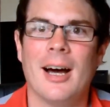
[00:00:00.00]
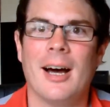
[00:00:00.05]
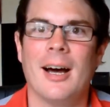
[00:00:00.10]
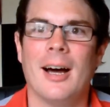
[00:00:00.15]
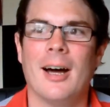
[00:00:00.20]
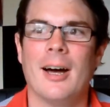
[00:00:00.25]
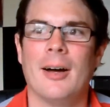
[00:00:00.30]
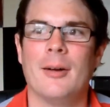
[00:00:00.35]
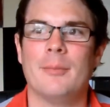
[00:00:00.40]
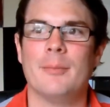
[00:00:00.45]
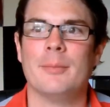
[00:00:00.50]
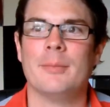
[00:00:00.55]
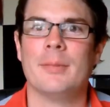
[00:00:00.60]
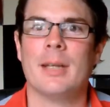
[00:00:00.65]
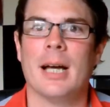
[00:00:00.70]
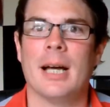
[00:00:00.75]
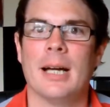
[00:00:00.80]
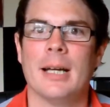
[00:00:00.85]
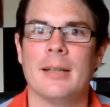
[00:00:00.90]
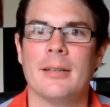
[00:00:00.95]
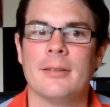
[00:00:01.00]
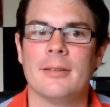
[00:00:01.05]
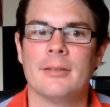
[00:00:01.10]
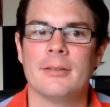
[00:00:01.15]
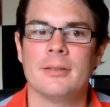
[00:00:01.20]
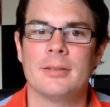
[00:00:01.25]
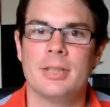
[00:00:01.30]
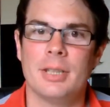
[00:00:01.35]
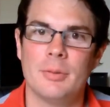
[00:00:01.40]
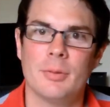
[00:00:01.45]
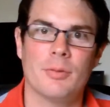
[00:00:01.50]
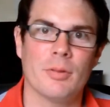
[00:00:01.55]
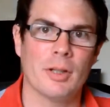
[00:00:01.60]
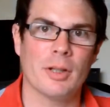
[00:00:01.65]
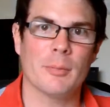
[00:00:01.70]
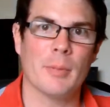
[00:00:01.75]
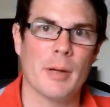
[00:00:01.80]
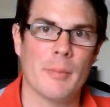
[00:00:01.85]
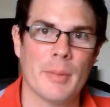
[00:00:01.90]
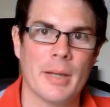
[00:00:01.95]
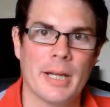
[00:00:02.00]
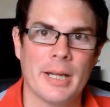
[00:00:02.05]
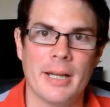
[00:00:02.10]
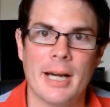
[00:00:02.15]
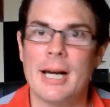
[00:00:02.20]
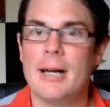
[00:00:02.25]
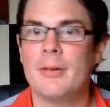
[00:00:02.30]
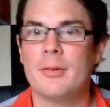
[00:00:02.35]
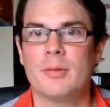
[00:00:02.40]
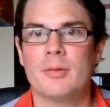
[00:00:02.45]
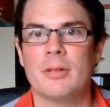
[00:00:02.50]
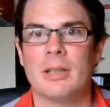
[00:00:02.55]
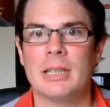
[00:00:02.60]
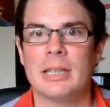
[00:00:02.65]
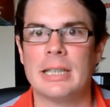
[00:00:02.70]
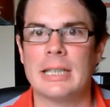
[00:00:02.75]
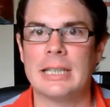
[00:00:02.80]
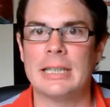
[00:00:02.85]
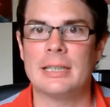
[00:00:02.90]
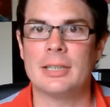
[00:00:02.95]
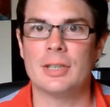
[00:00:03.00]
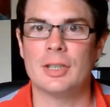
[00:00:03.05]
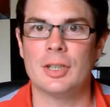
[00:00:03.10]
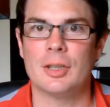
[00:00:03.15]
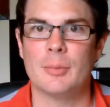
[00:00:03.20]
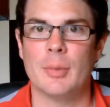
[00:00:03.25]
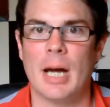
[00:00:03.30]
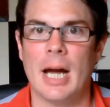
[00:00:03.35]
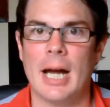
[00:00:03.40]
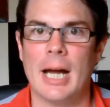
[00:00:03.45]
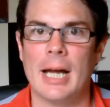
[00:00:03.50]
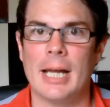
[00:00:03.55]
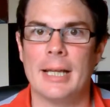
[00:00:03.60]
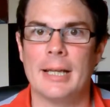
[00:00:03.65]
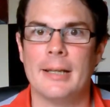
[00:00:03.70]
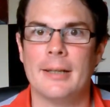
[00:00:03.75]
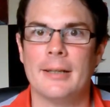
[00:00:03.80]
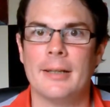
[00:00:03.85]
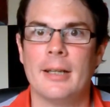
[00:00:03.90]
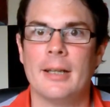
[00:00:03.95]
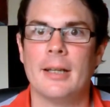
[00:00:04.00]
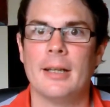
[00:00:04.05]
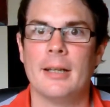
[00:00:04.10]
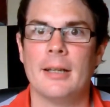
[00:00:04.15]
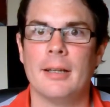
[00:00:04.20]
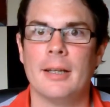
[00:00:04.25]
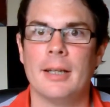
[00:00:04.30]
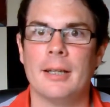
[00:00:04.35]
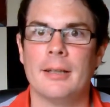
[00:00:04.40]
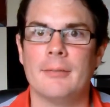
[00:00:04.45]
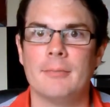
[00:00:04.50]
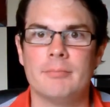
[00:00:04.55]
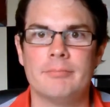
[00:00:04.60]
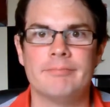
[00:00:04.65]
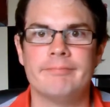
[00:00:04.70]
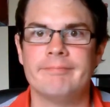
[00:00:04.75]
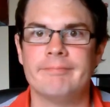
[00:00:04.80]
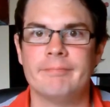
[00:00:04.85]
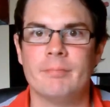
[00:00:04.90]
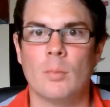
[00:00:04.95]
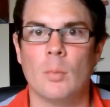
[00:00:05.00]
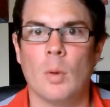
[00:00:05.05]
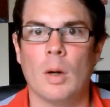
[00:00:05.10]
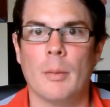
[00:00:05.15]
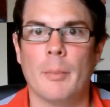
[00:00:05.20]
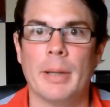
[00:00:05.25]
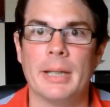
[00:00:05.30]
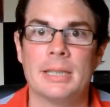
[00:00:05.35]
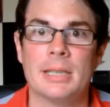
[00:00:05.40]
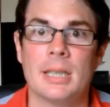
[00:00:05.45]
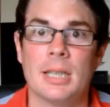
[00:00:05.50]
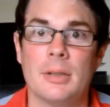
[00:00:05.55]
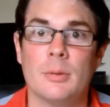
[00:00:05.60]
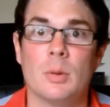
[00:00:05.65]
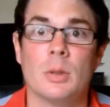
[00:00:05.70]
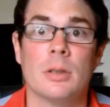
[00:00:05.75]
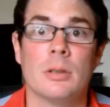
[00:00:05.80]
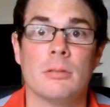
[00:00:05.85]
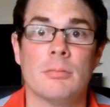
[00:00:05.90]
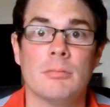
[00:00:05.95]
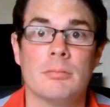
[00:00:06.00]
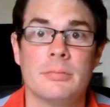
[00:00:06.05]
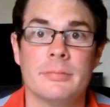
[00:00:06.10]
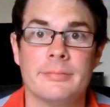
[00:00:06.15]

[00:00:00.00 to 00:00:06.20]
And she would throw them at me, I would try and catch them, and, well, basically wouldn't.